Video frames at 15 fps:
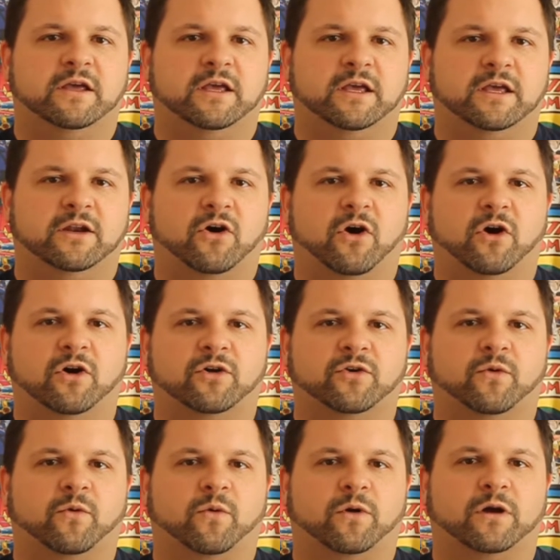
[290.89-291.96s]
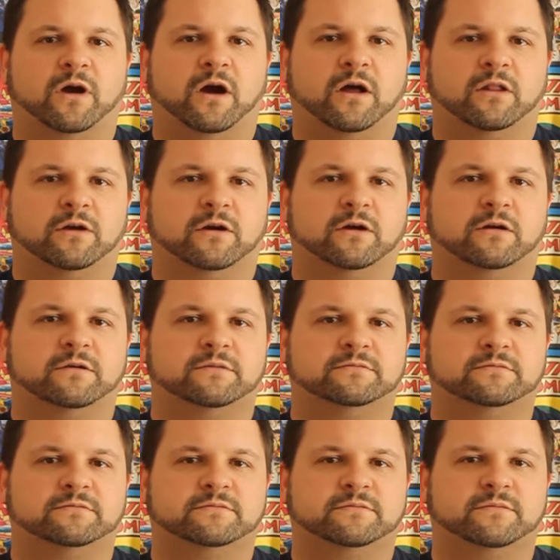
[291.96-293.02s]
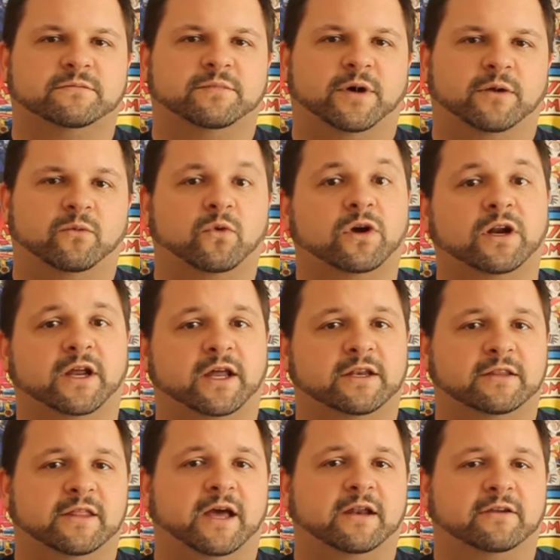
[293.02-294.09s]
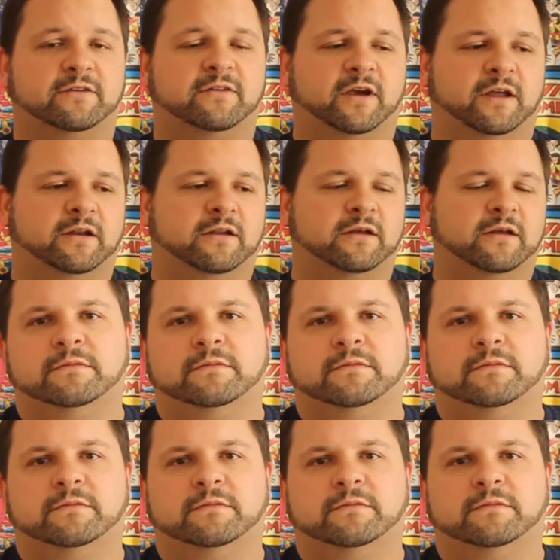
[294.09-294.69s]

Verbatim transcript: in art or color but we're going to get to that in a second.